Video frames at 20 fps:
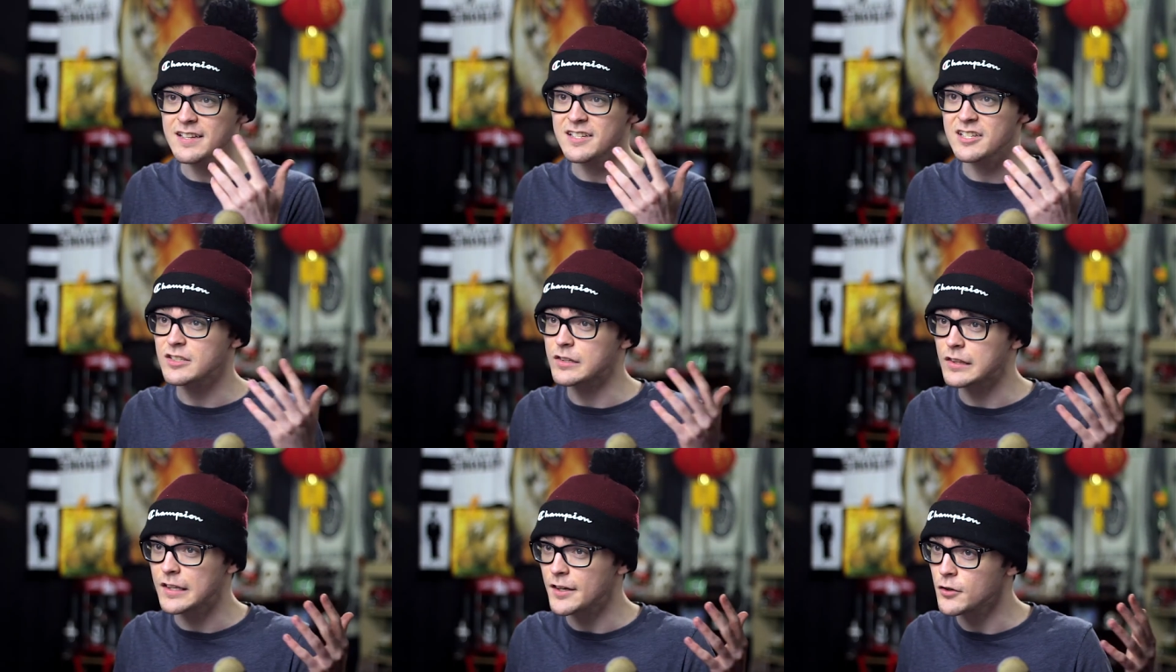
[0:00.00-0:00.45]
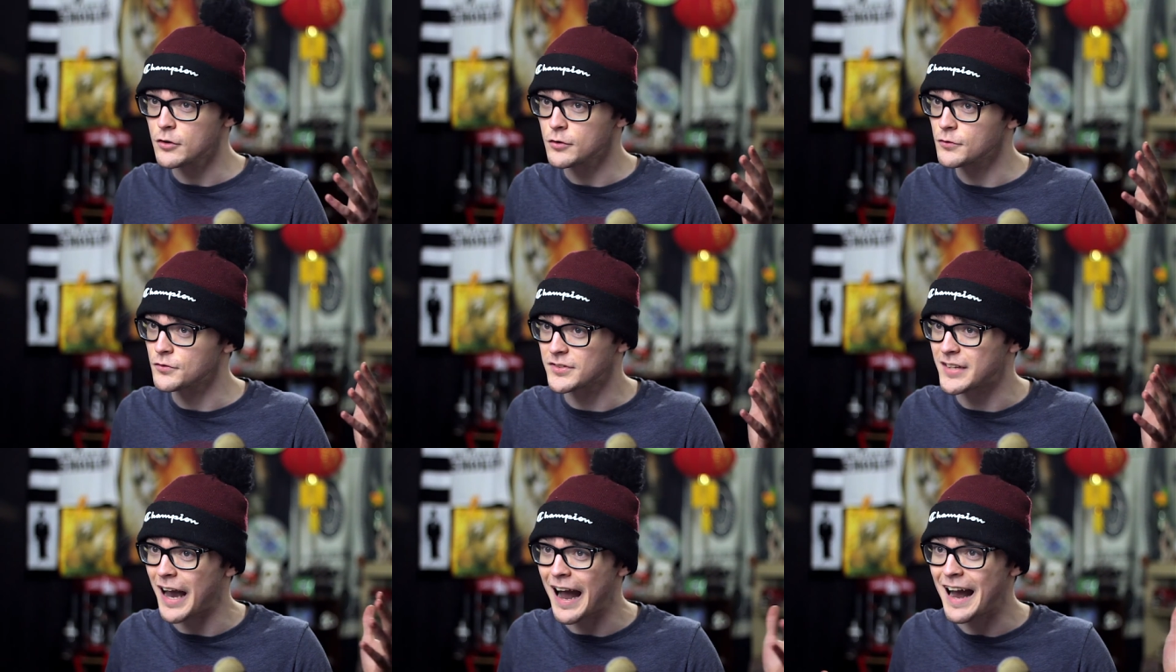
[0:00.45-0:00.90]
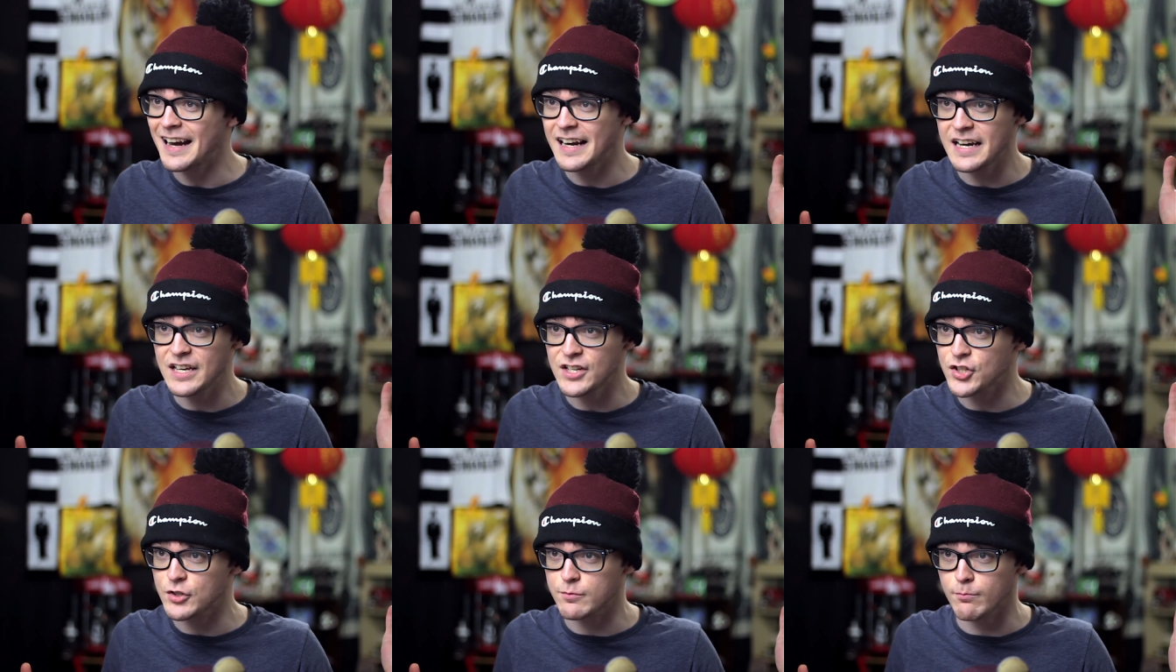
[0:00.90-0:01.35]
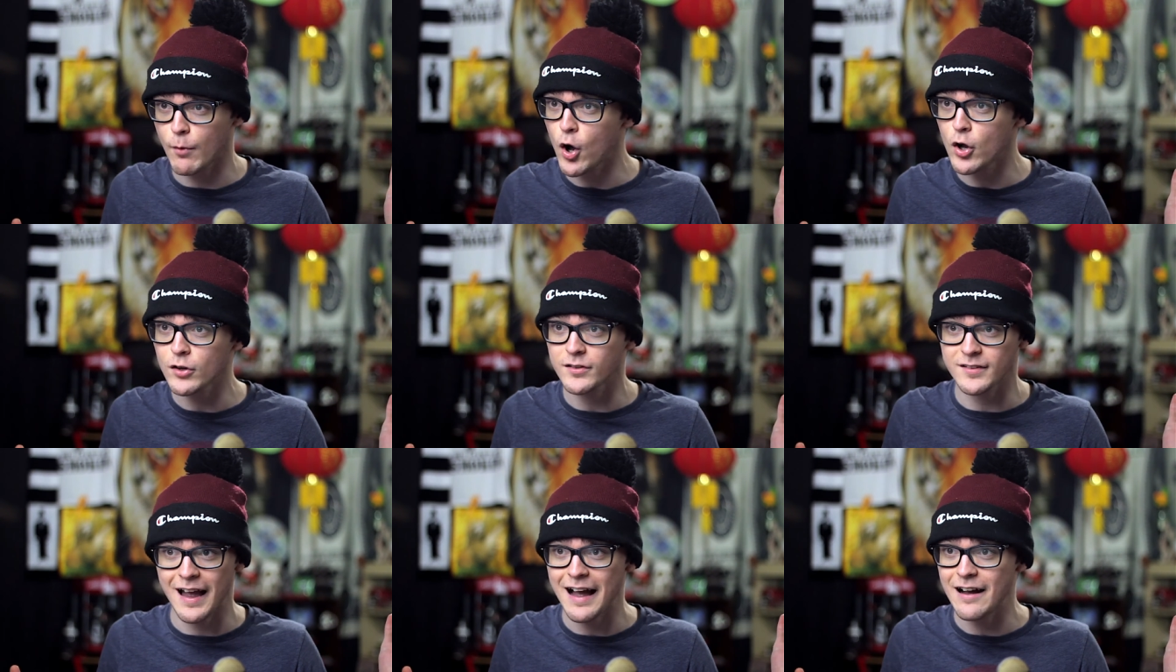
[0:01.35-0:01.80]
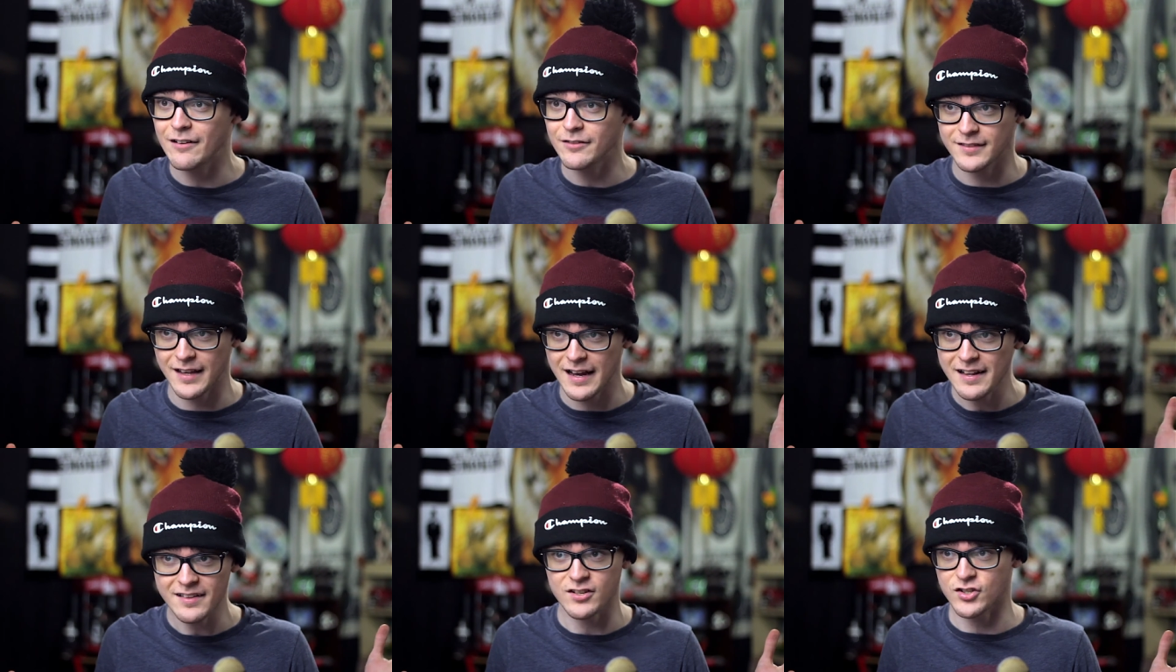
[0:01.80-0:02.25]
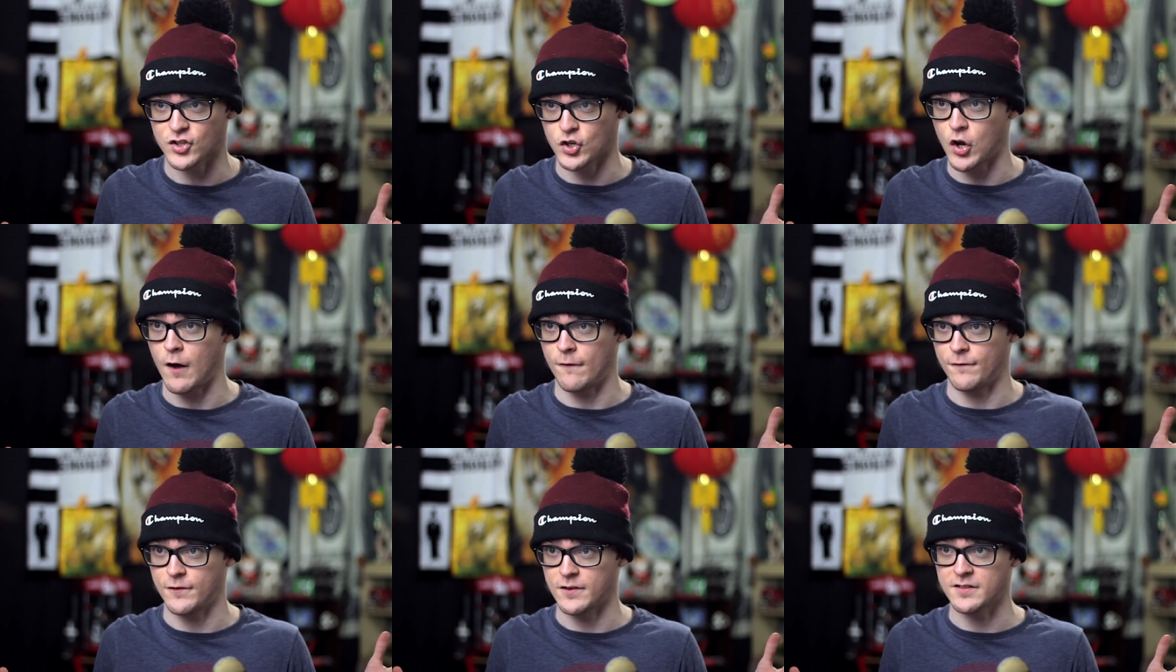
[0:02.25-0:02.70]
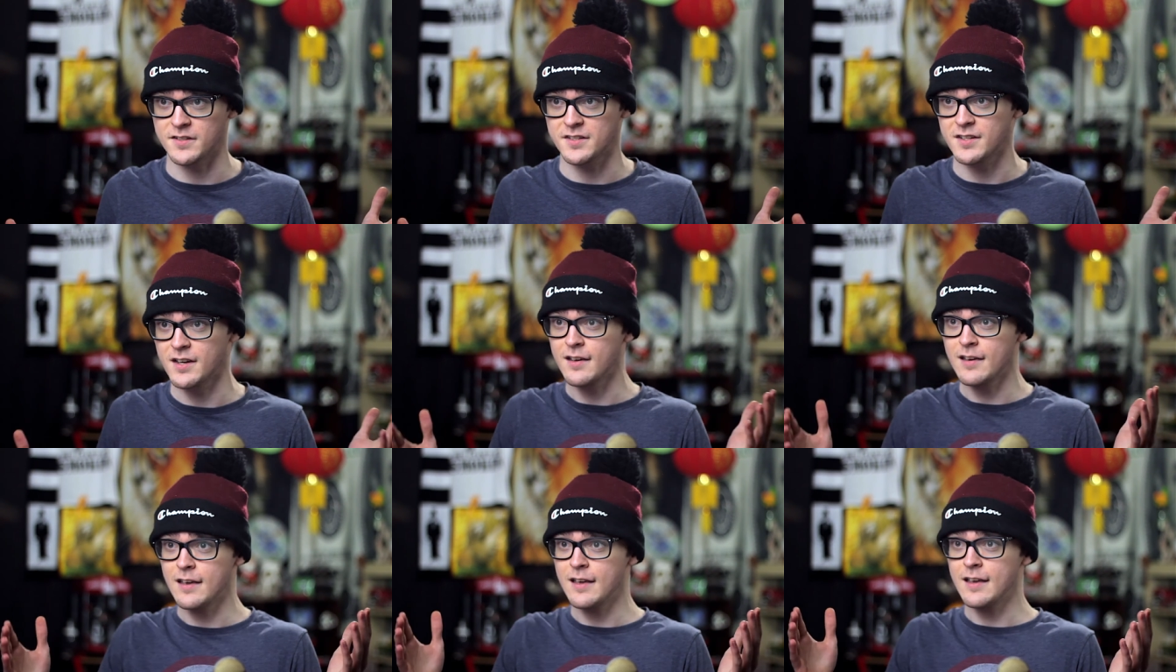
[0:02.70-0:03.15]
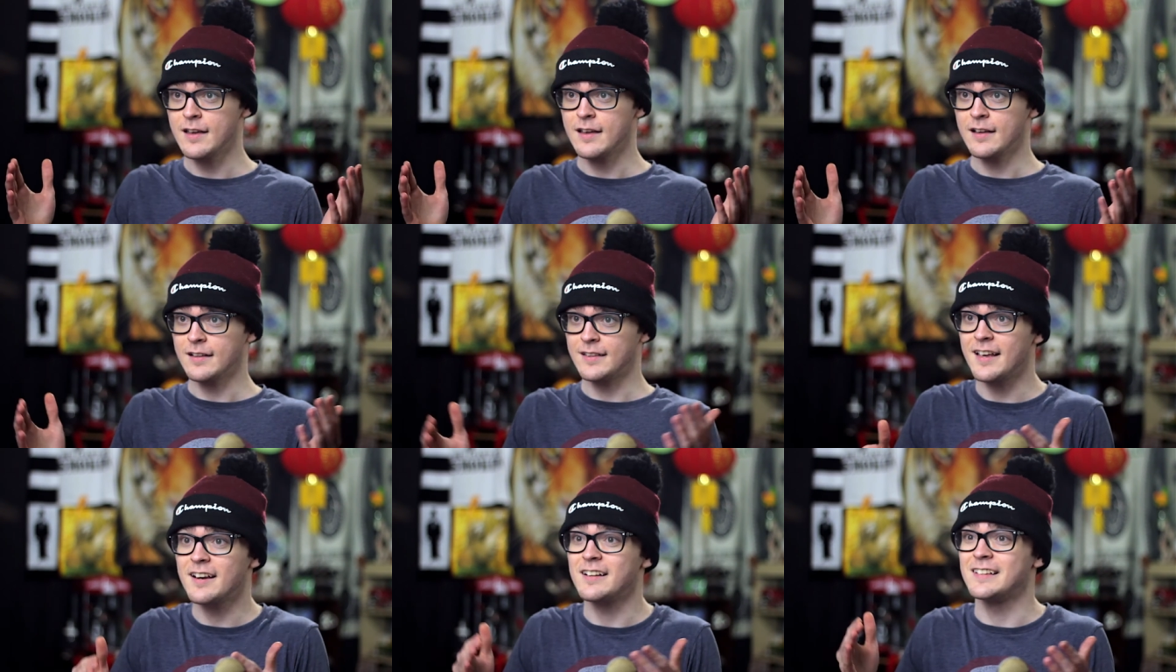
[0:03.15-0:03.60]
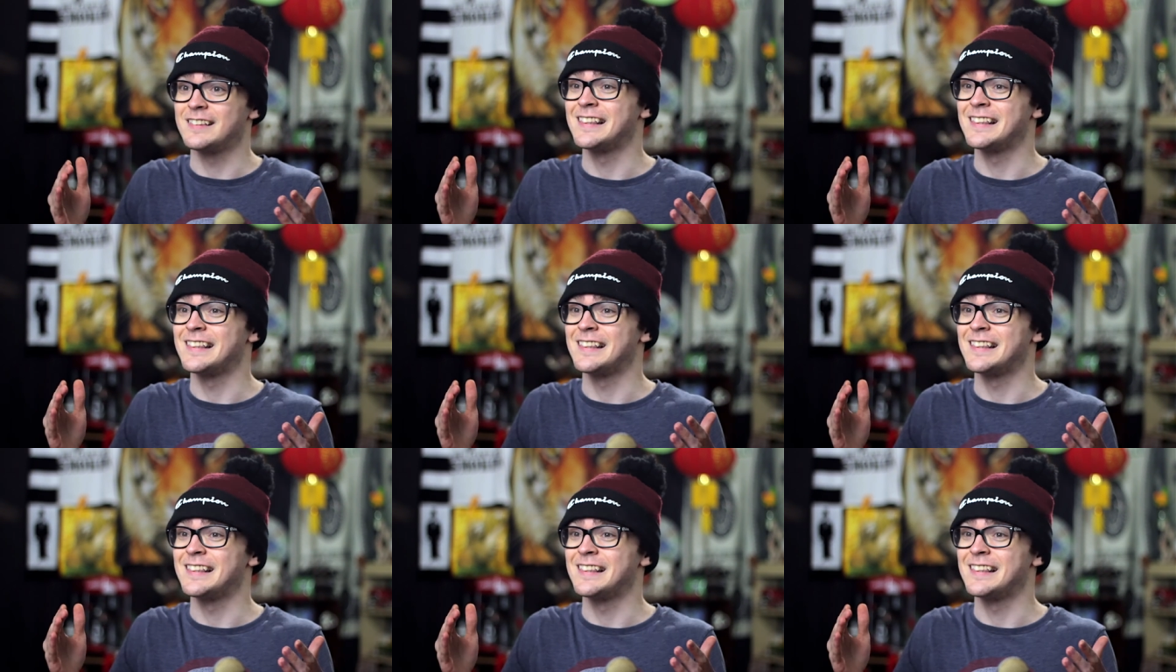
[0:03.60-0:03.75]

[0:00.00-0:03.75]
this little tiny small town dentist's office did a